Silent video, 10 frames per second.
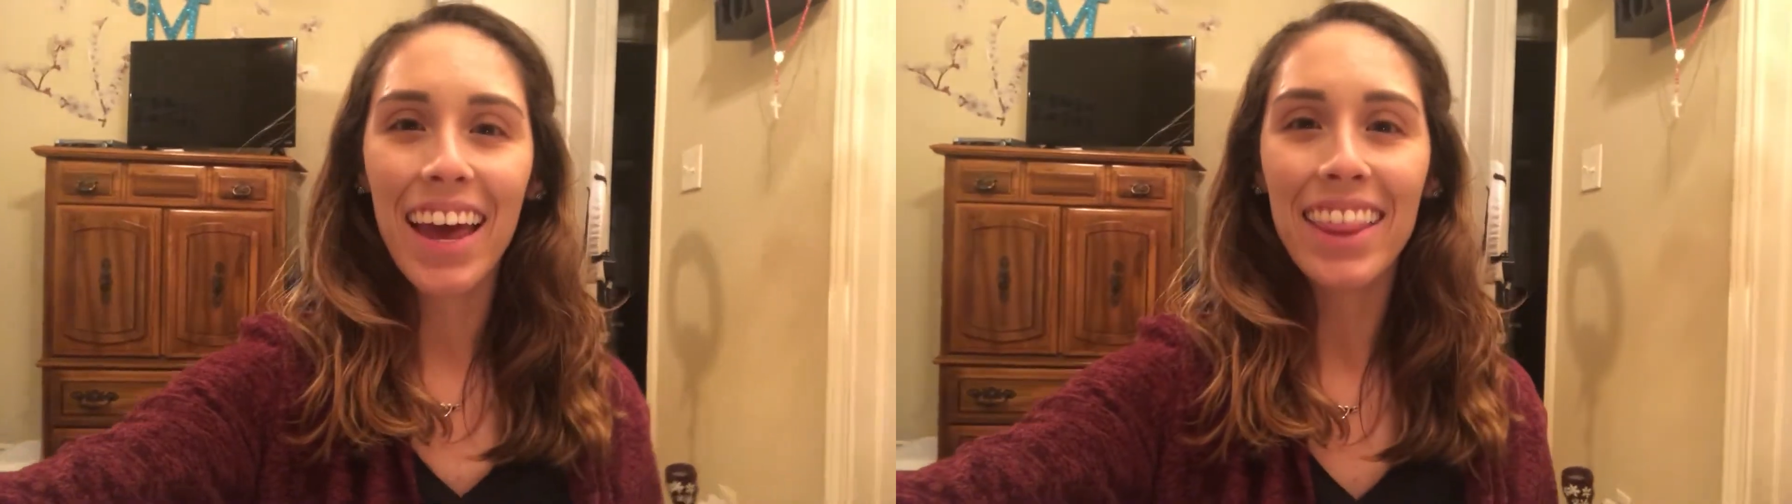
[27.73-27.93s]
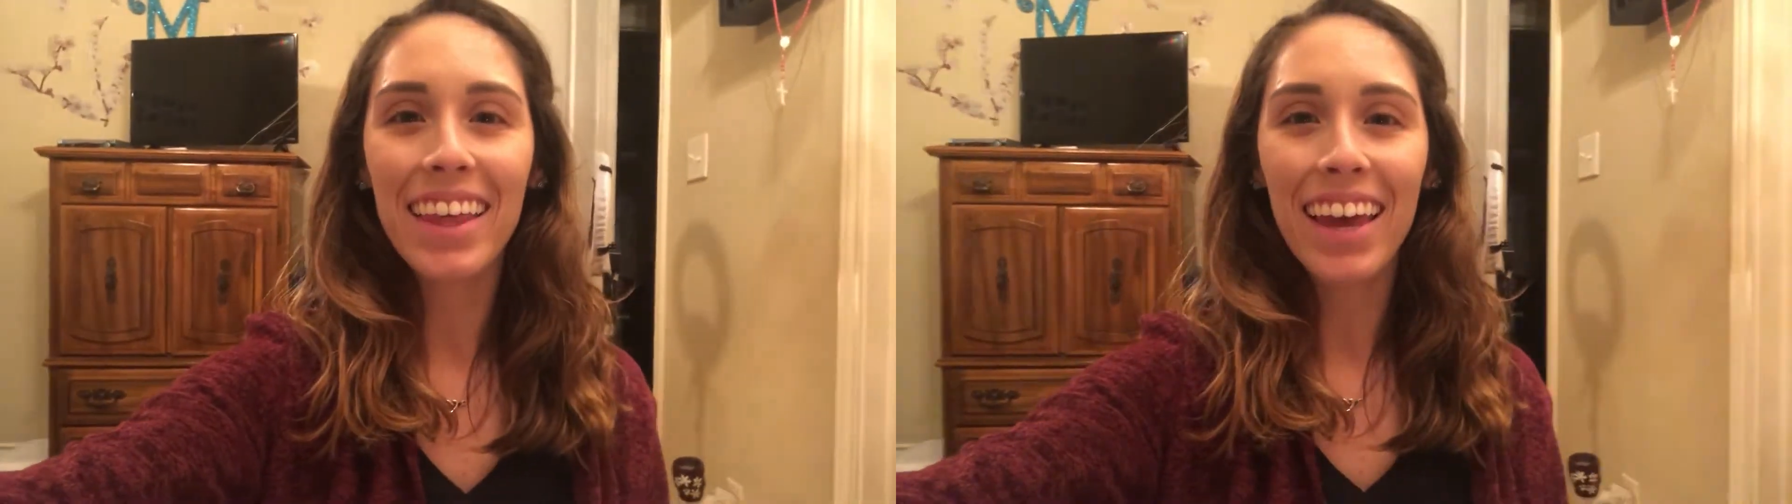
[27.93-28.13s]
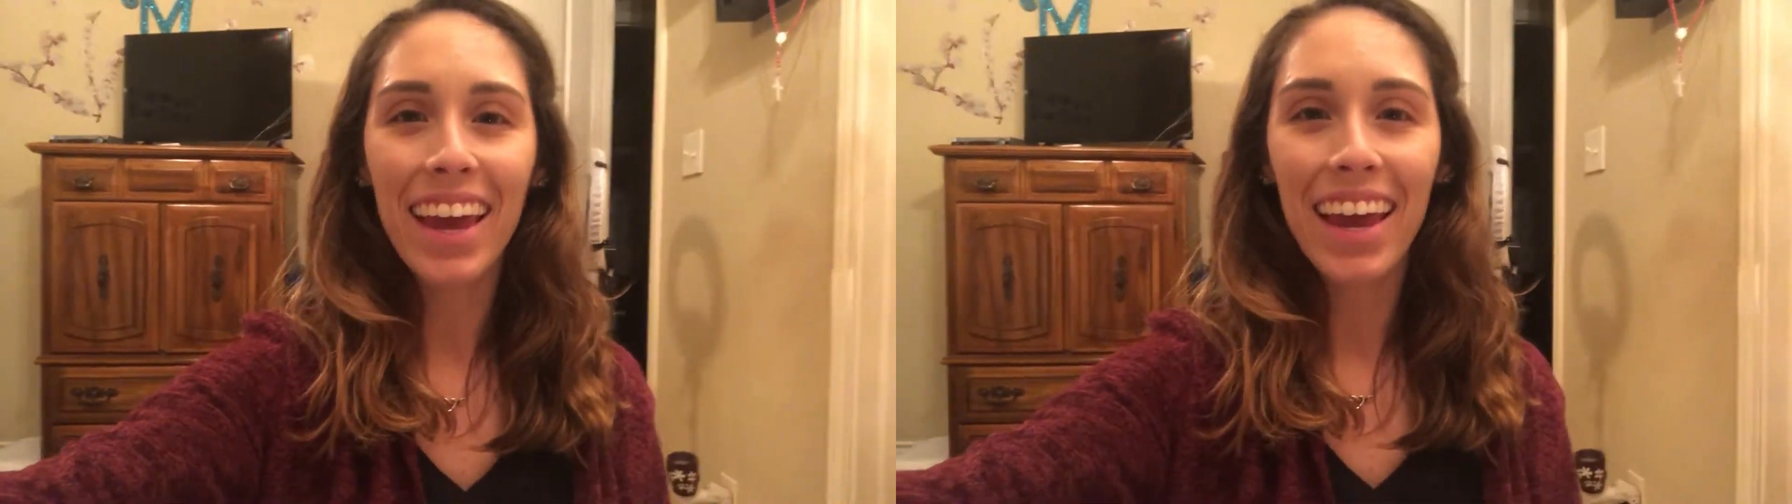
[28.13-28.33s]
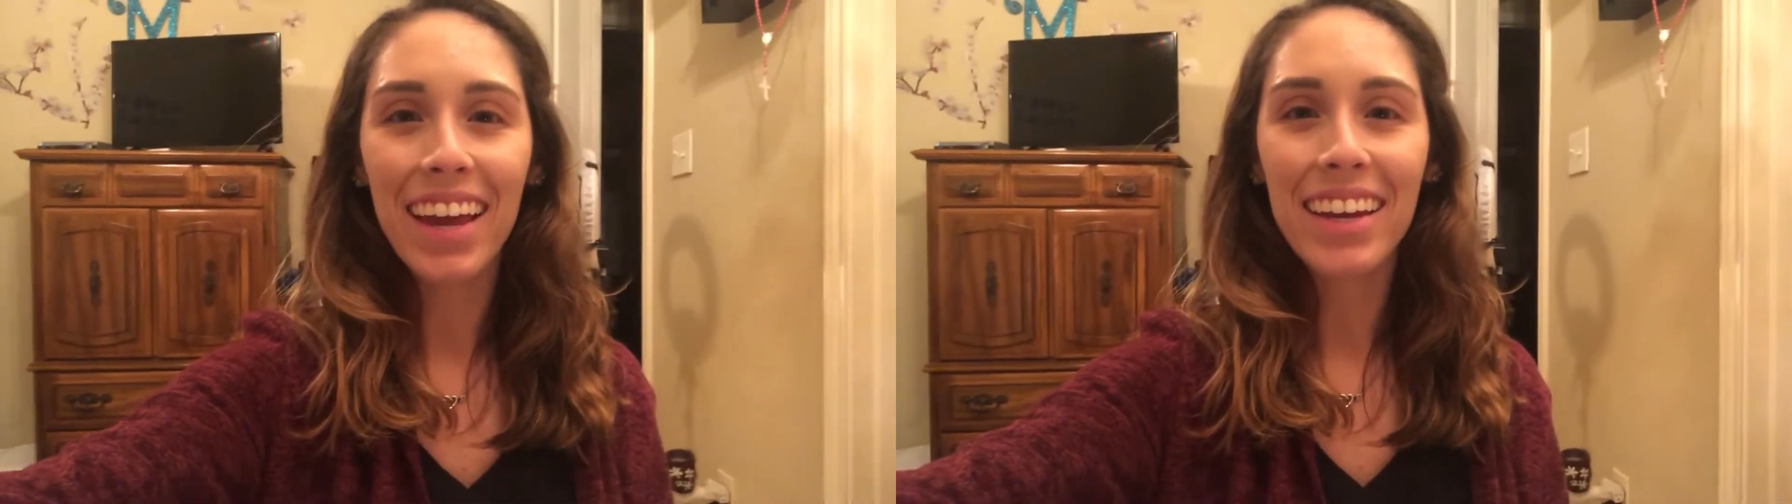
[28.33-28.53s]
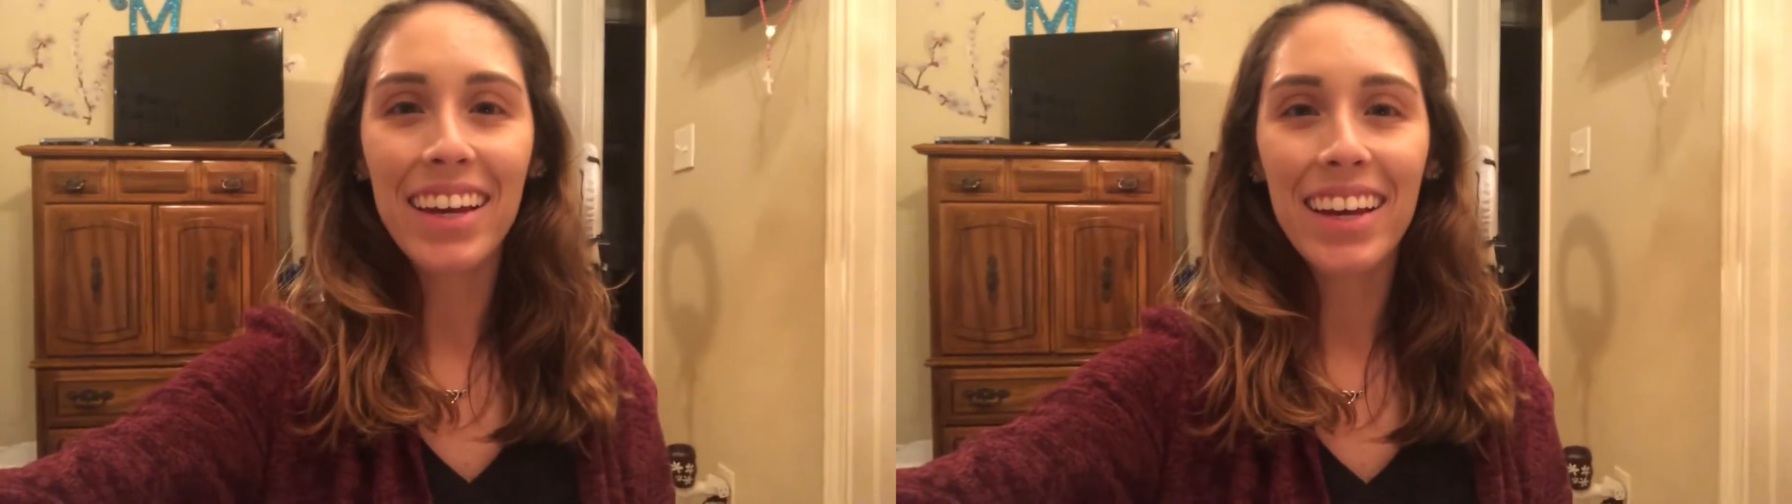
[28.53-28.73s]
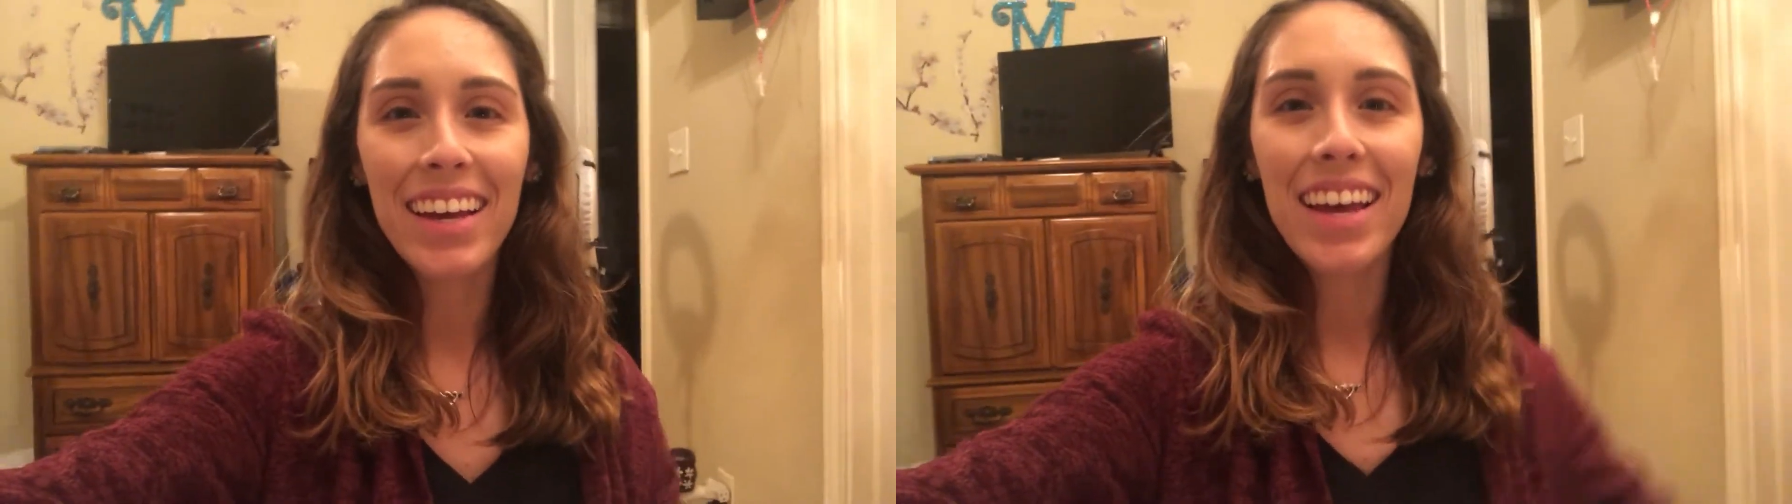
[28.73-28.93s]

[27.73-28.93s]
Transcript: and then